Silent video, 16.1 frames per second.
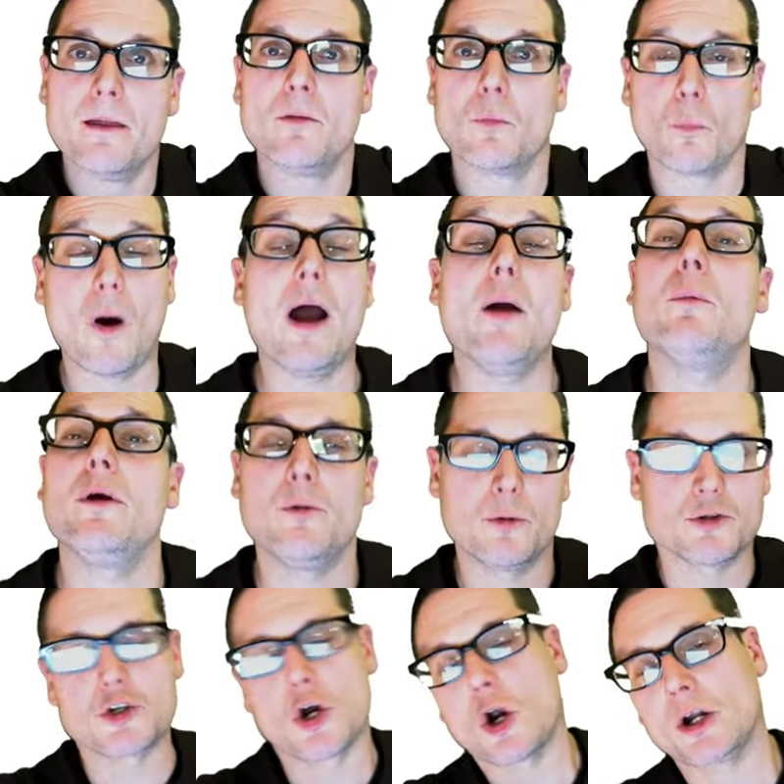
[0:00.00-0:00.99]
why we would
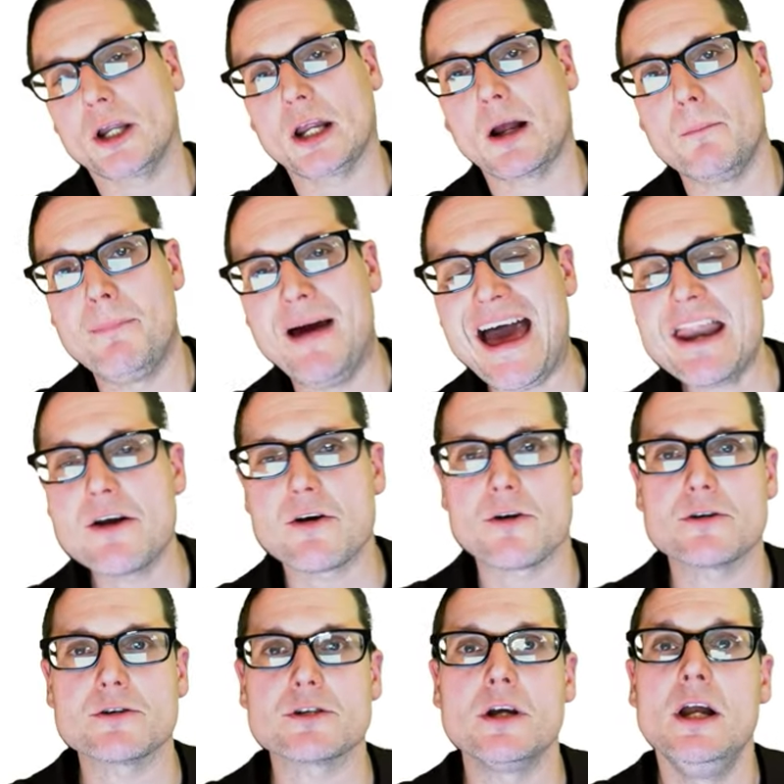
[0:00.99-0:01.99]
target
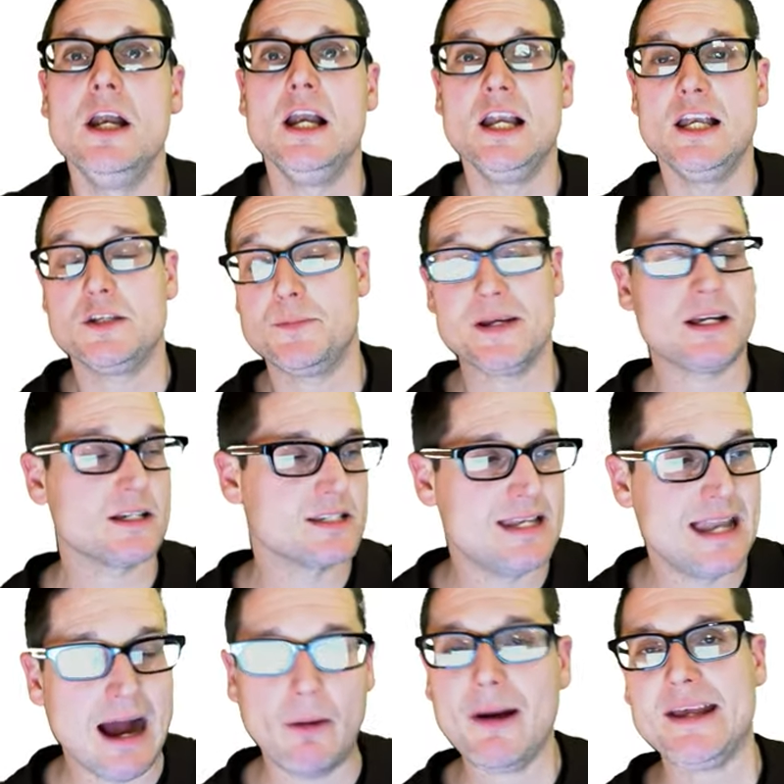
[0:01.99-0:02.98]
competitors is because
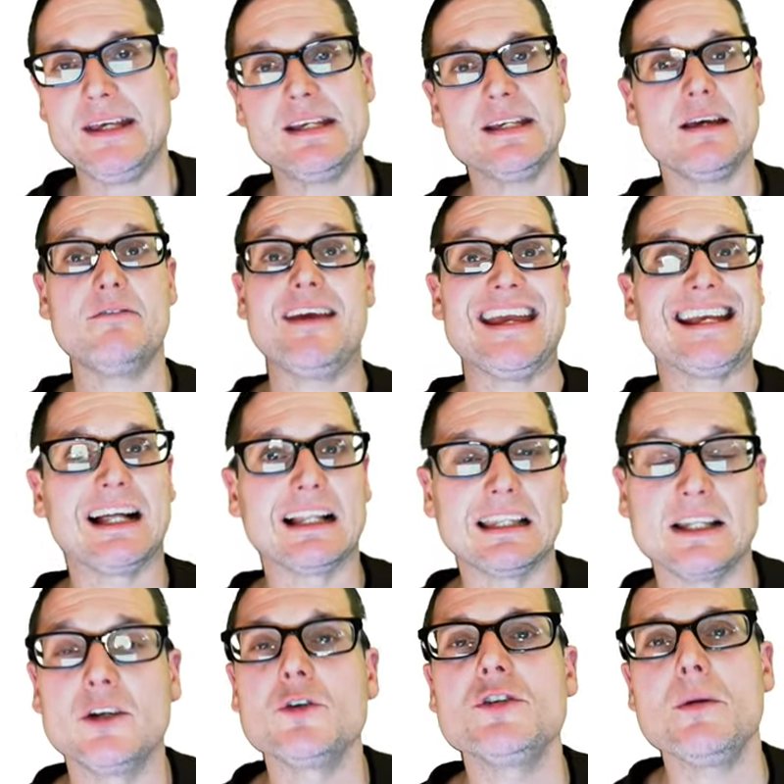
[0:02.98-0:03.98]
now I can give a
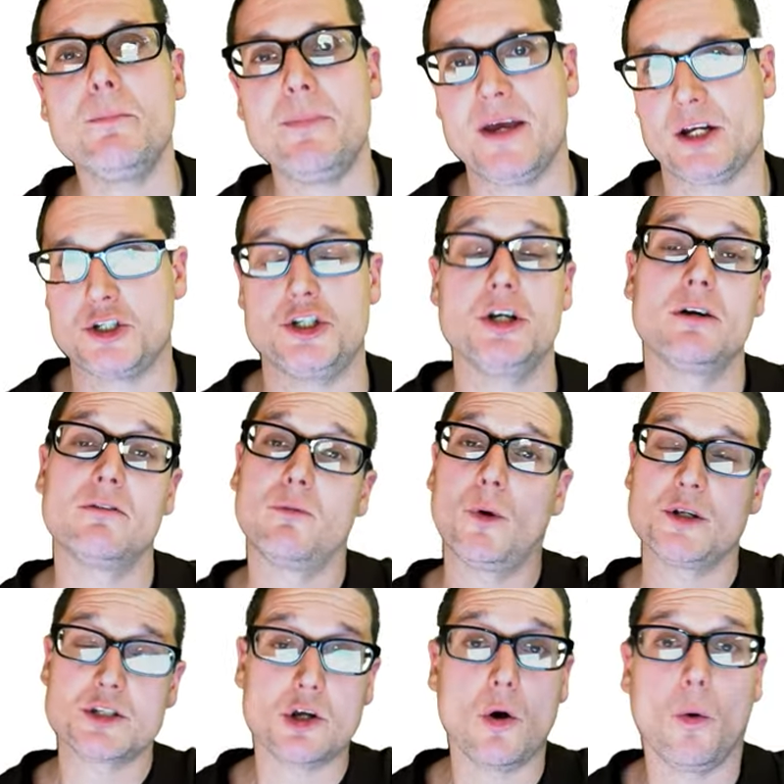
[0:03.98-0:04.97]
clear depiction of
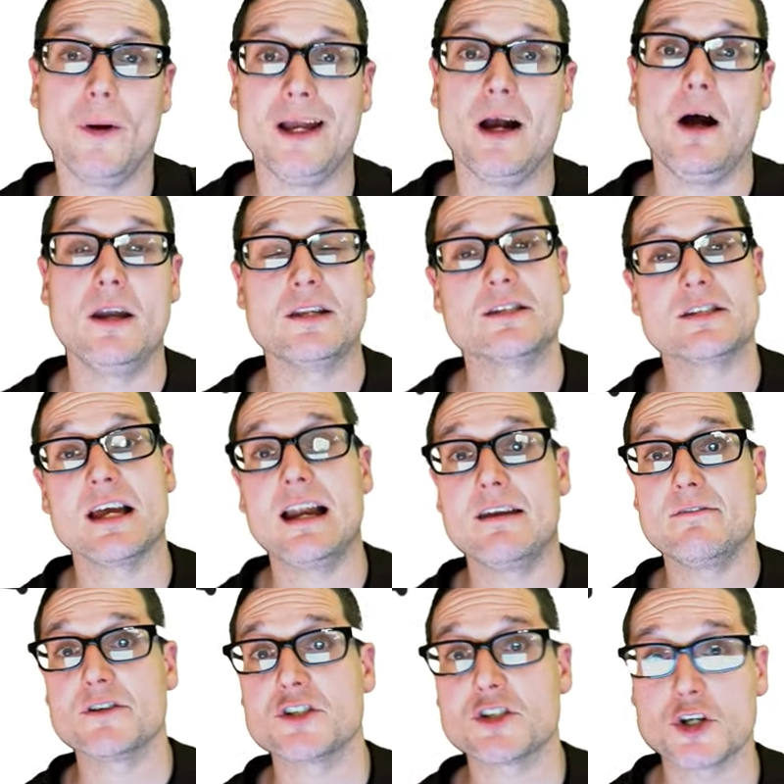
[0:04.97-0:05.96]
what's going on inside of
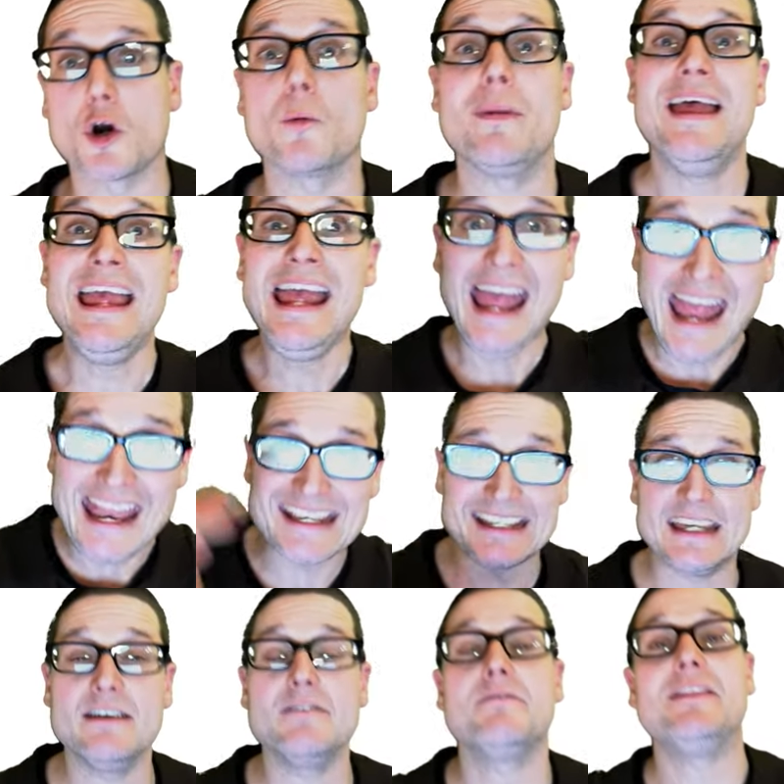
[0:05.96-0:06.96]
a SERP and
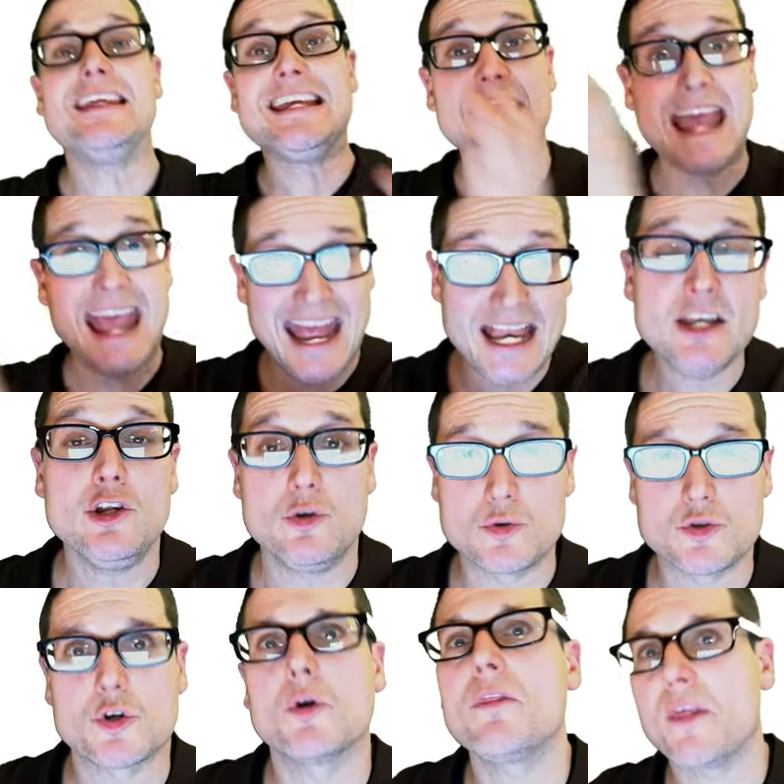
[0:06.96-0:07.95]
give the end
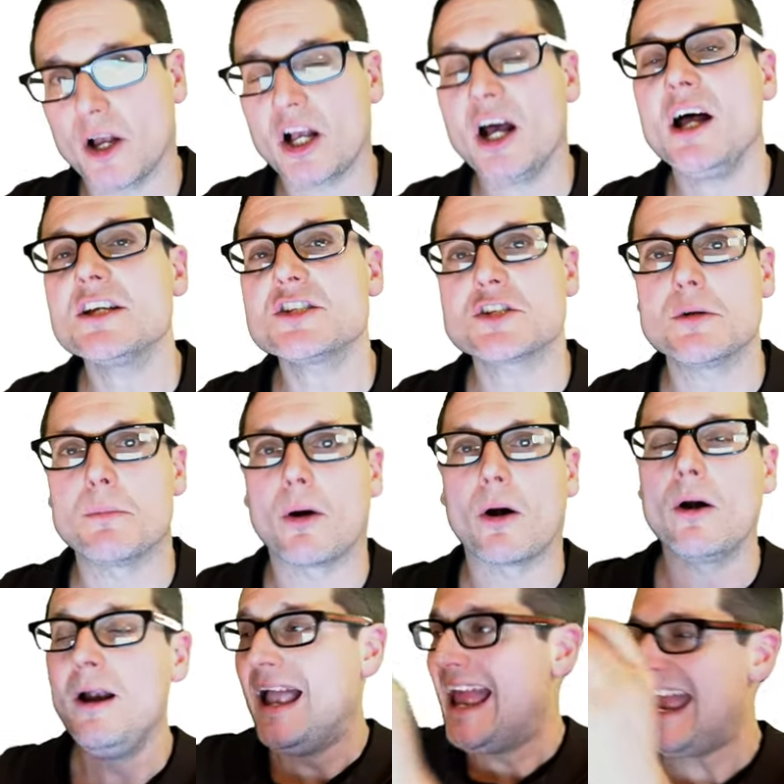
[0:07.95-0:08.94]
user, the customer,
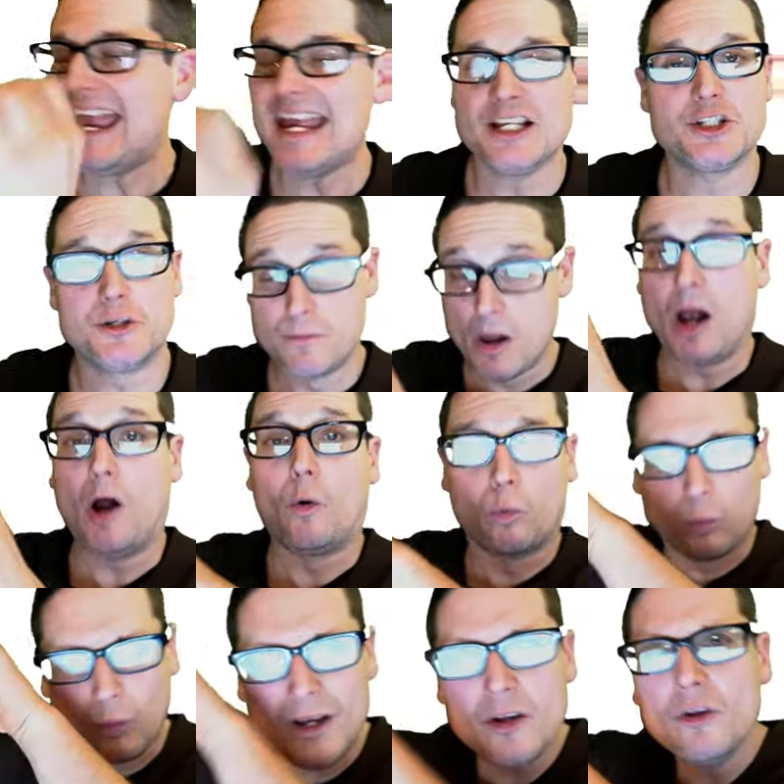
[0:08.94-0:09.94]
a
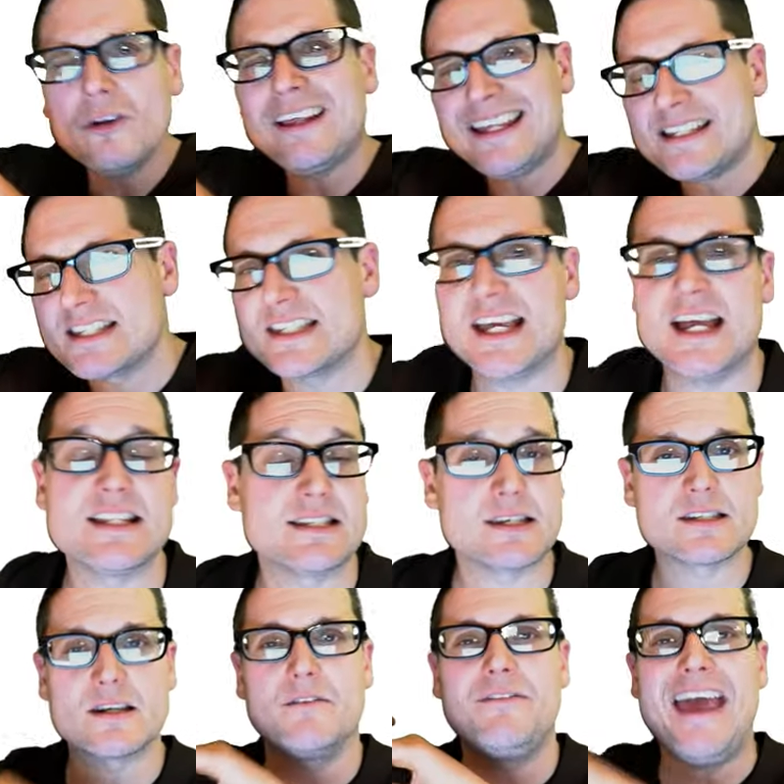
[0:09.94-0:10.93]
real
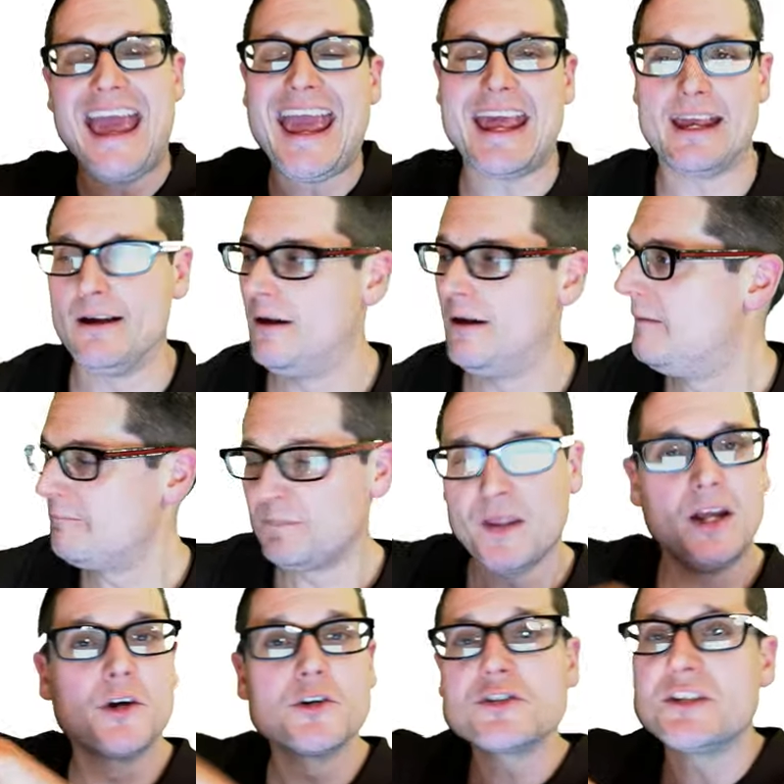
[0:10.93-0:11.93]
consensus of, hey,
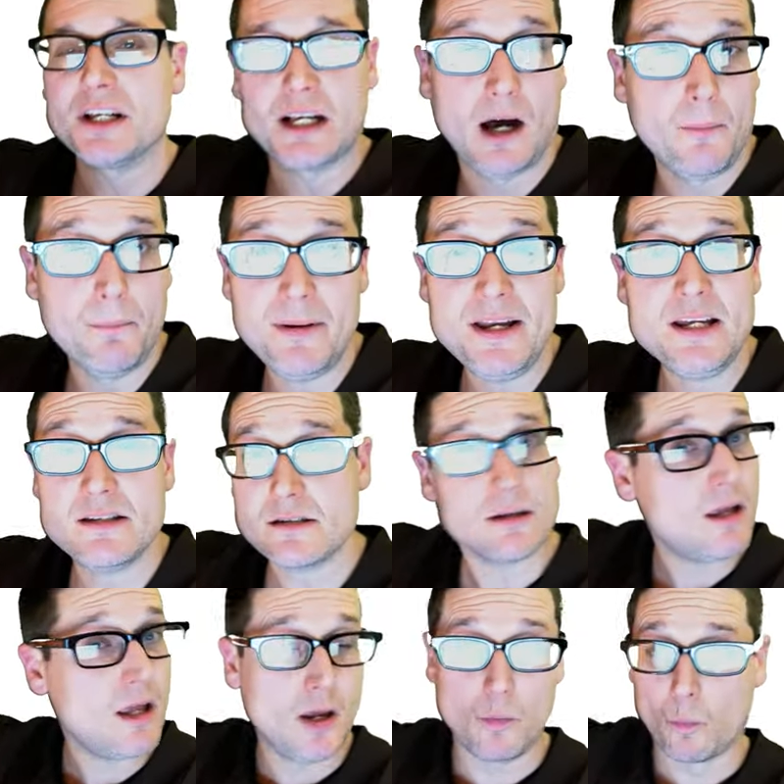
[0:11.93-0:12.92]
here's the companies
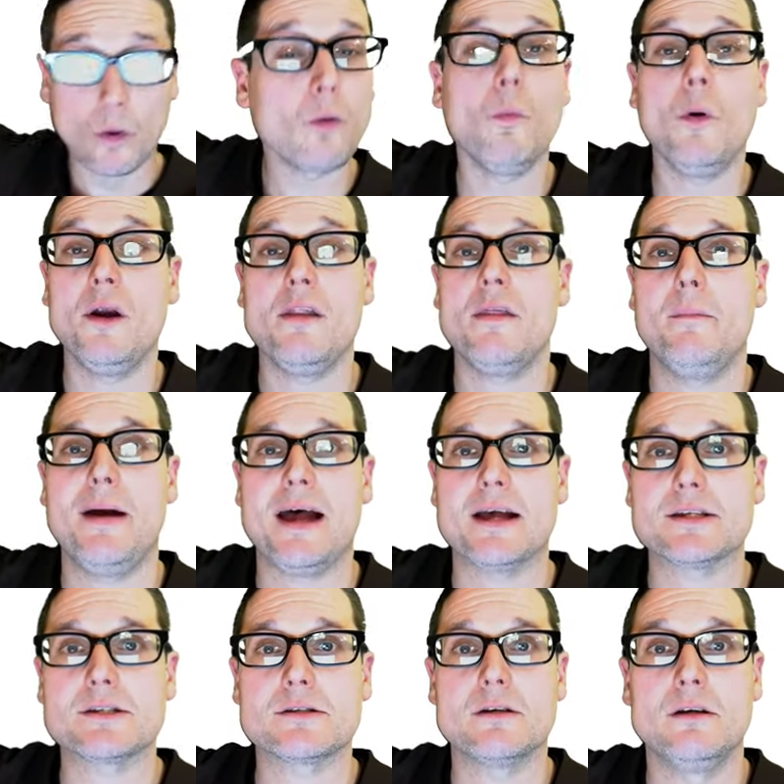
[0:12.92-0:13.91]
and we're one of the
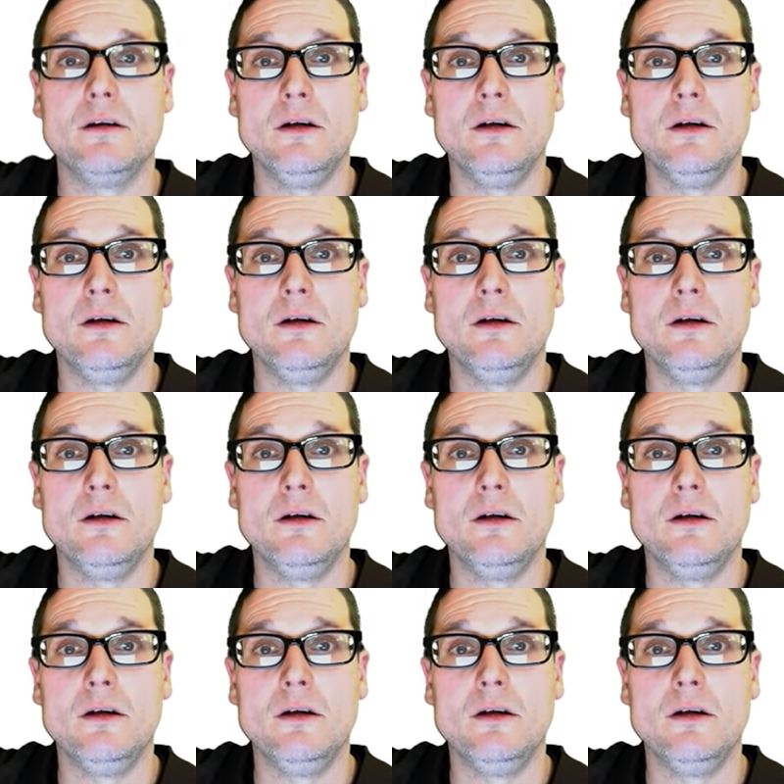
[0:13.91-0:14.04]
best.